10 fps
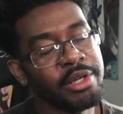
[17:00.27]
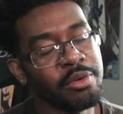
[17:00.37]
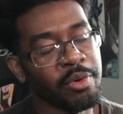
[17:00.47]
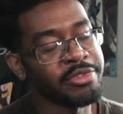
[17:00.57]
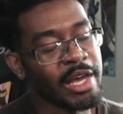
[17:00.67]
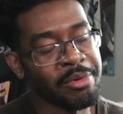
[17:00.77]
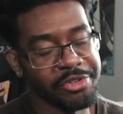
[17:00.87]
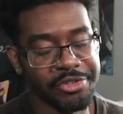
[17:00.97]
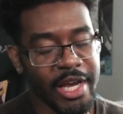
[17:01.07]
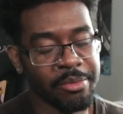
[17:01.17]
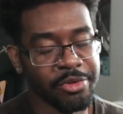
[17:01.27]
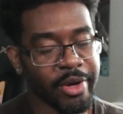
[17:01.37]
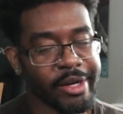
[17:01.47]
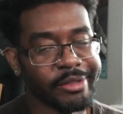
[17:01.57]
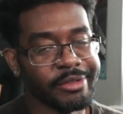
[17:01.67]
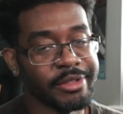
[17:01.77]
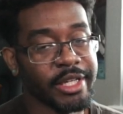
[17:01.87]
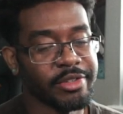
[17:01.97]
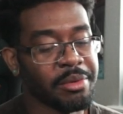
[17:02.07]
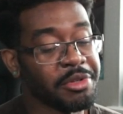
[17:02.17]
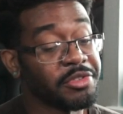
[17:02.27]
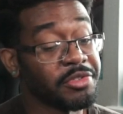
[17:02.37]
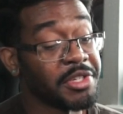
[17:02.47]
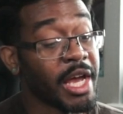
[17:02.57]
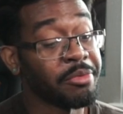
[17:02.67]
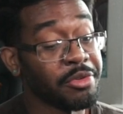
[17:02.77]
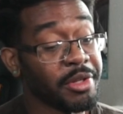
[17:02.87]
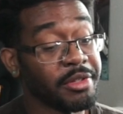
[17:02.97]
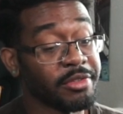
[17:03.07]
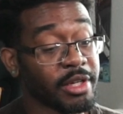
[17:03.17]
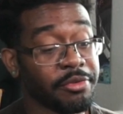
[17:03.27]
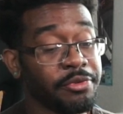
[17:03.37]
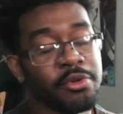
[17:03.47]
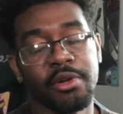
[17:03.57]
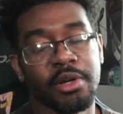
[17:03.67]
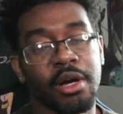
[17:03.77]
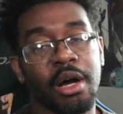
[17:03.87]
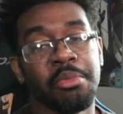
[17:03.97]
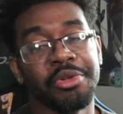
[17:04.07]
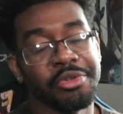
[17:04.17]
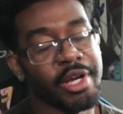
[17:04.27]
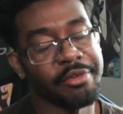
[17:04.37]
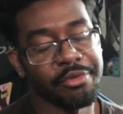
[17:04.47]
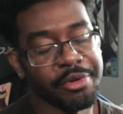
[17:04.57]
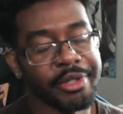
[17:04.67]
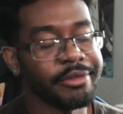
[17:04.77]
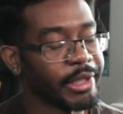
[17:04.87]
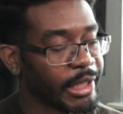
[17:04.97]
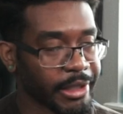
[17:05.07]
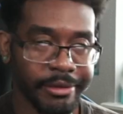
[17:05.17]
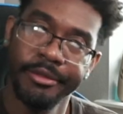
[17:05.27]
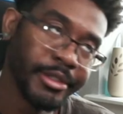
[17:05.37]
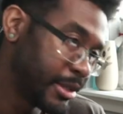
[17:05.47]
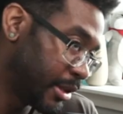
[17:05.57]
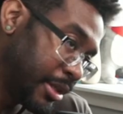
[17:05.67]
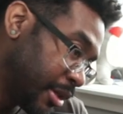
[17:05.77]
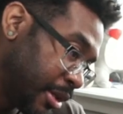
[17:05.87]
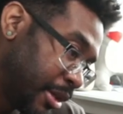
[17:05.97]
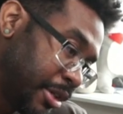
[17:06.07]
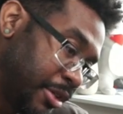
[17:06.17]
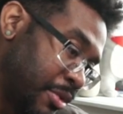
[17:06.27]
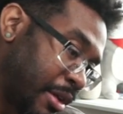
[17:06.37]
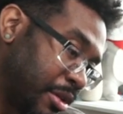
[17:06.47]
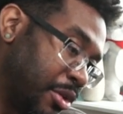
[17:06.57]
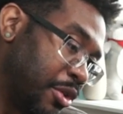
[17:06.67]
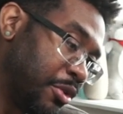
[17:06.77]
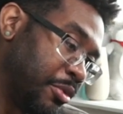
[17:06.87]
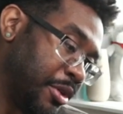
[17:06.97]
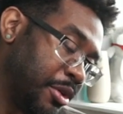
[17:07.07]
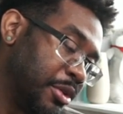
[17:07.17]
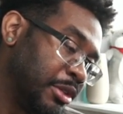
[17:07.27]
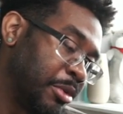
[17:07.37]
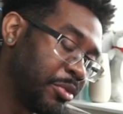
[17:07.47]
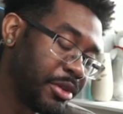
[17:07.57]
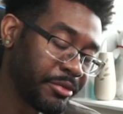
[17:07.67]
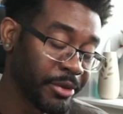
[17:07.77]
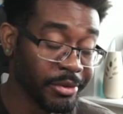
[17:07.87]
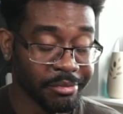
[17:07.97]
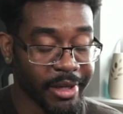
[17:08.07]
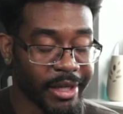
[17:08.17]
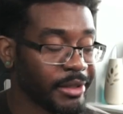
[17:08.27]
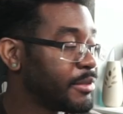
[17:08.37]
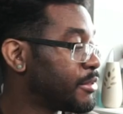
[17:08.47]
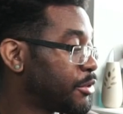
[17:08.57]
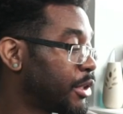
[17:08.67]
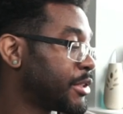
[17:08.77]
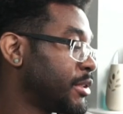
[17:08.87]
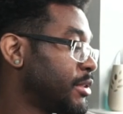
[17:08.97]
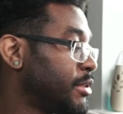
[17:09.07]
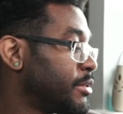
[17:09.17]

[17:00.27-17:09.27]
One time he just jabs you out. Next time he just jabs you and does like a full-on combo, and you die for it. Like, you have to know when to hold him and when to fold him, man. Trust.